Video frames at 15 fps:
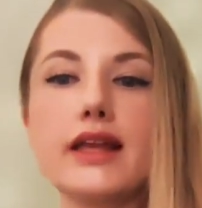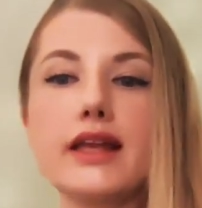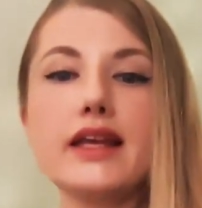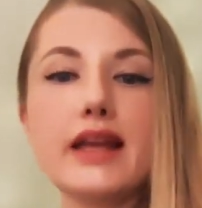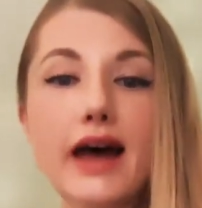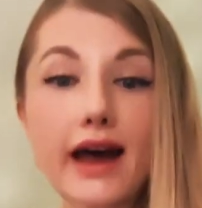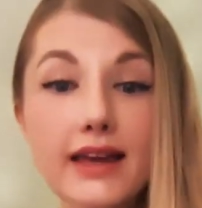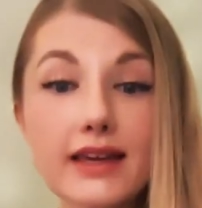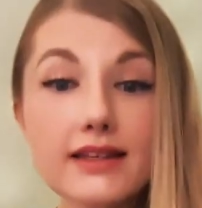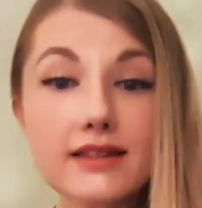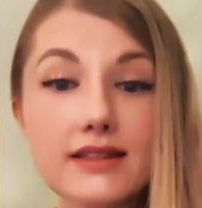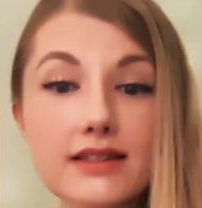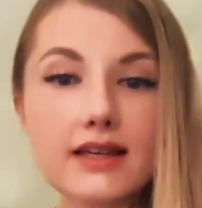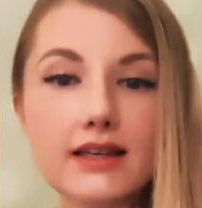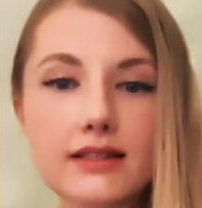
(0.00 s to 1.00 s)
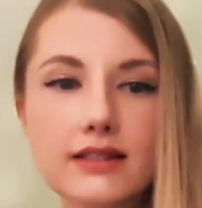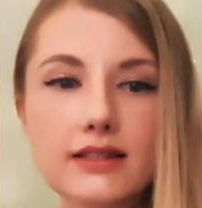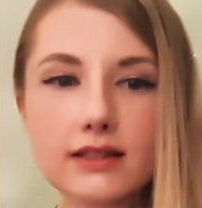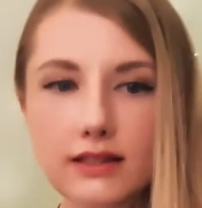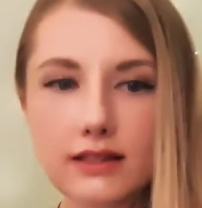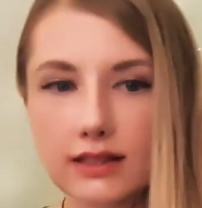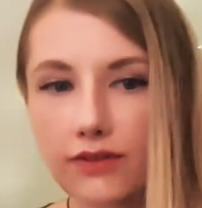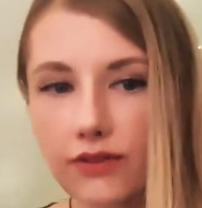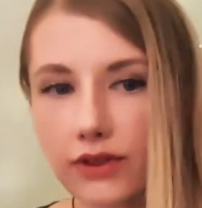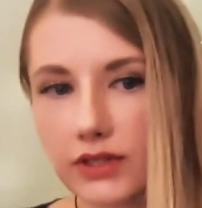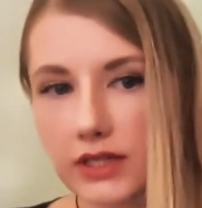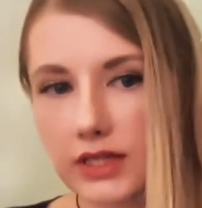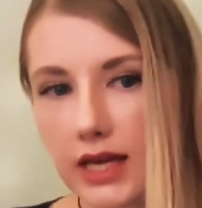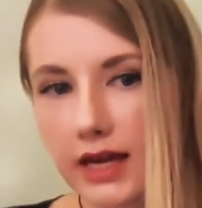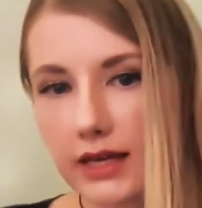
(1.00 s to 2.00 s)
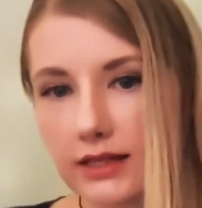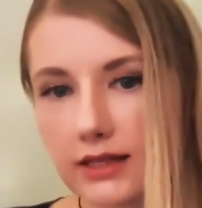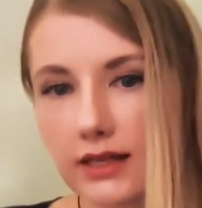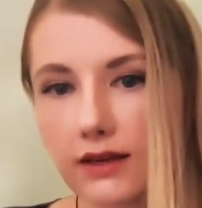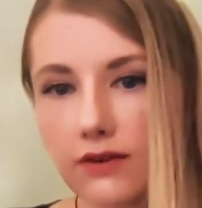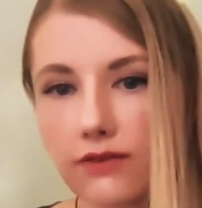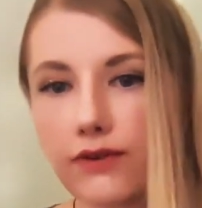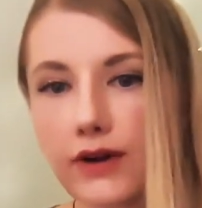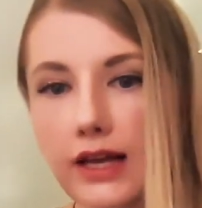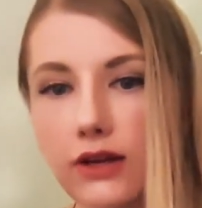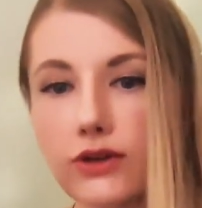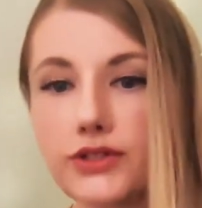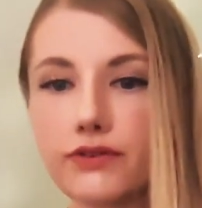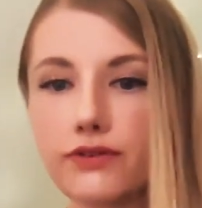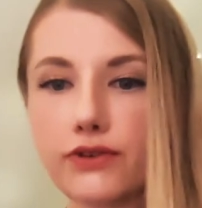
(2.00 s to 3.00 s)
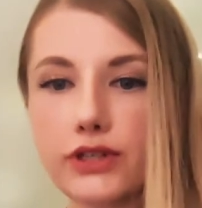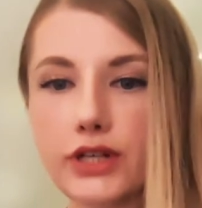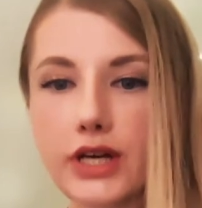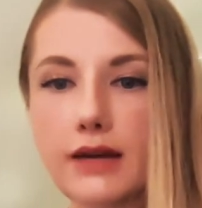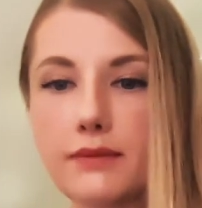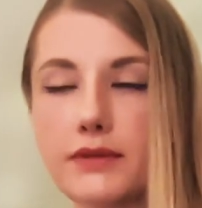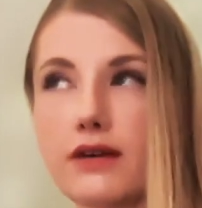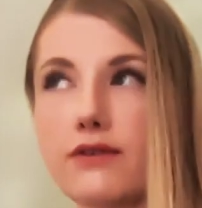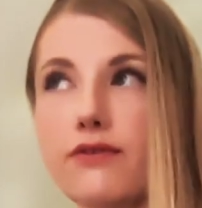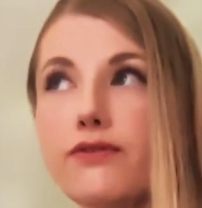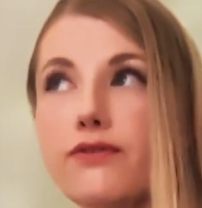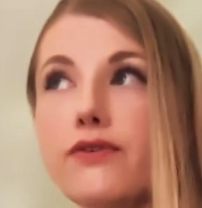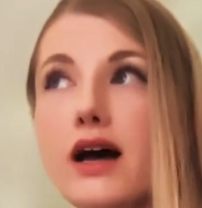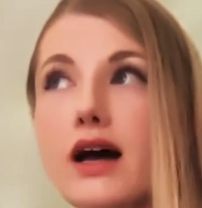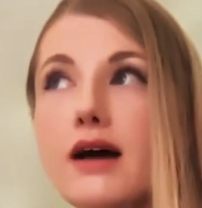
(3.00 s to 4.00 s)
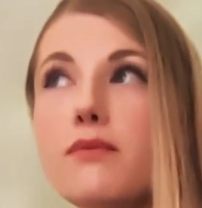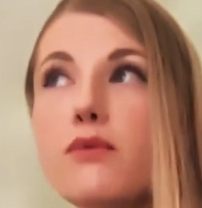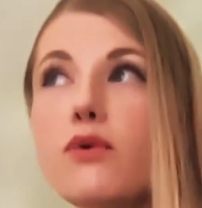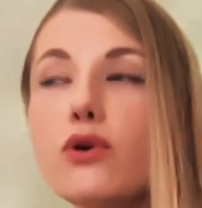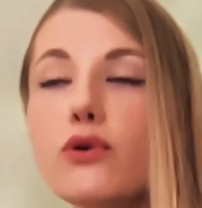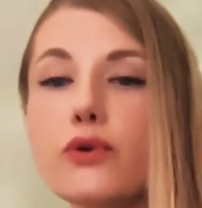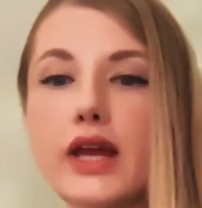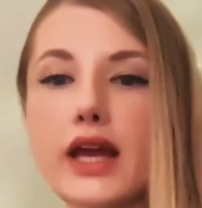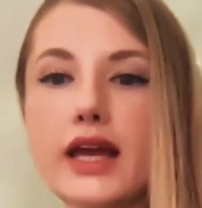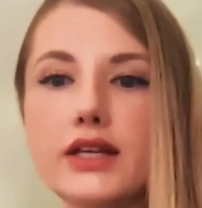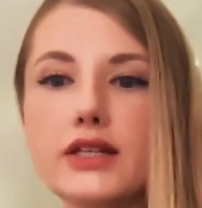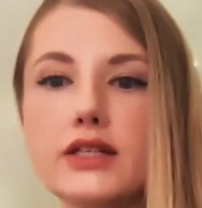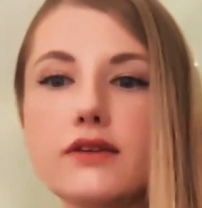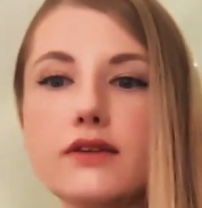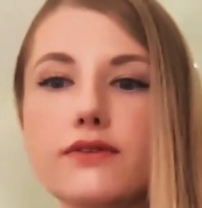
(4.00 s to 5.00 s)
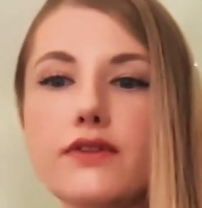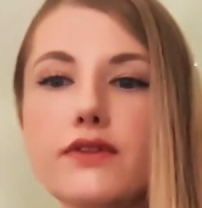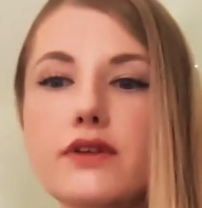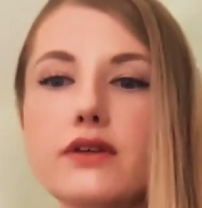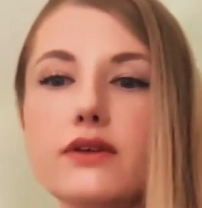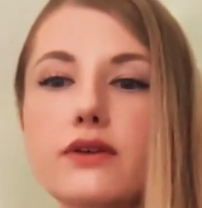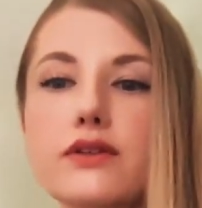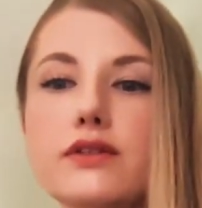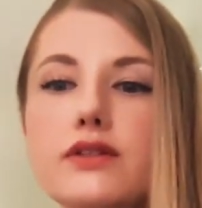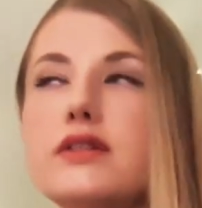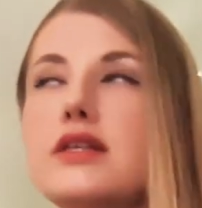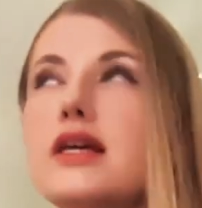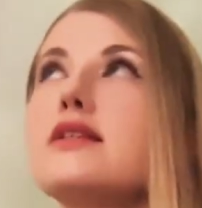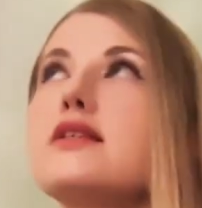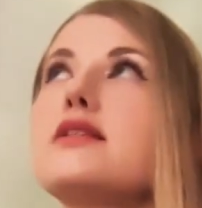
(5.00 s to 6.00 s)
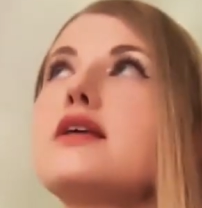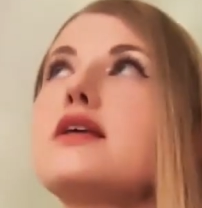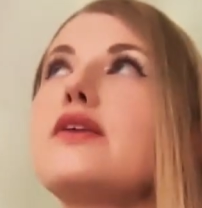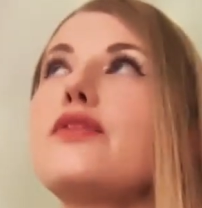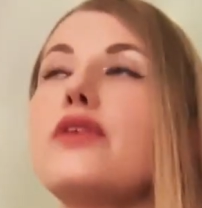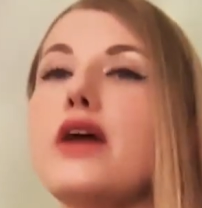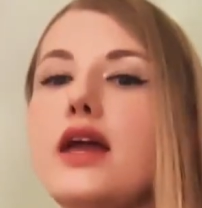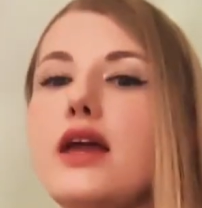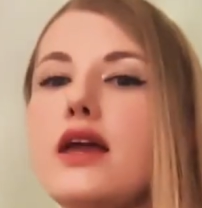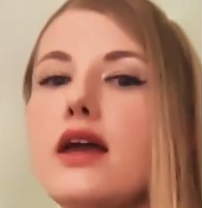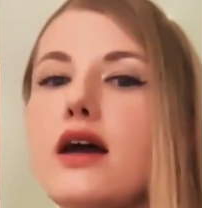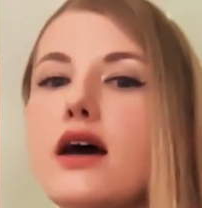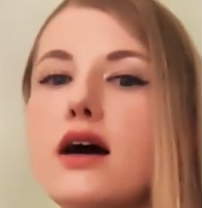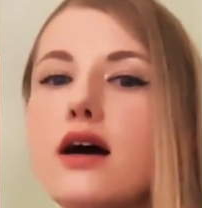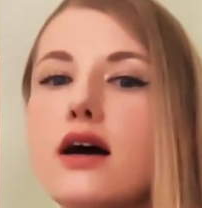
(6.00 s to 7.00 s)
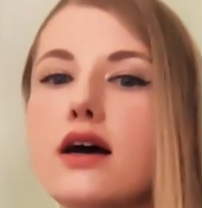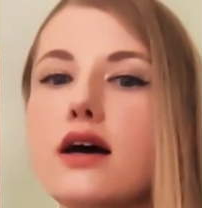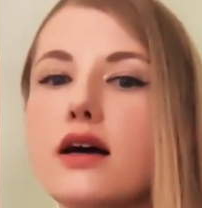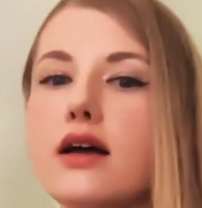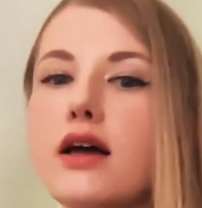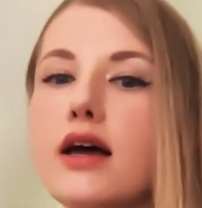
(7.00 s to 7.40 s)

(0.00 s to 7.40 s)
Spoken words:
Nines, as synthesizing philosopher types, are far more creative in the sense that they are